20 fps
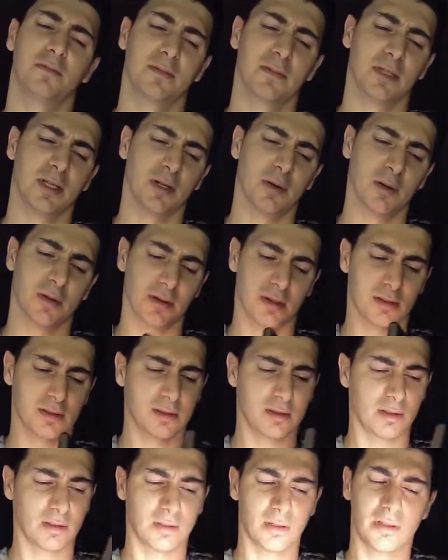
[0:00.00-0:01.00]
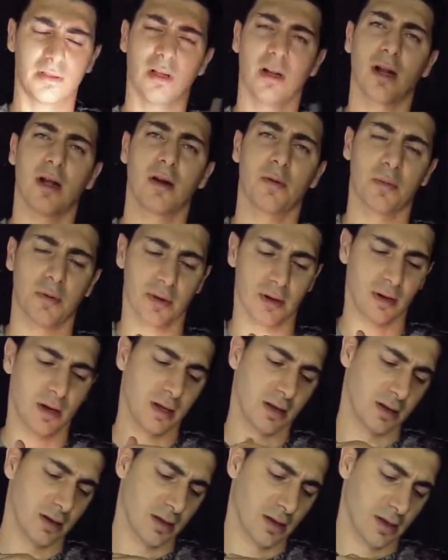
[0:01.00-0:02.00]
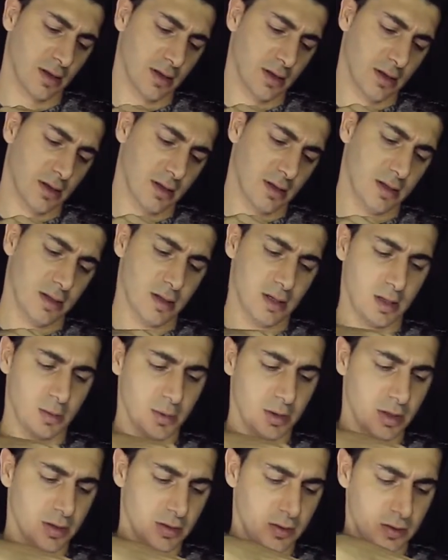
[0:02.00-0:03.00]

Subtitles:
You know what? That's a lot of light. And I'm gonna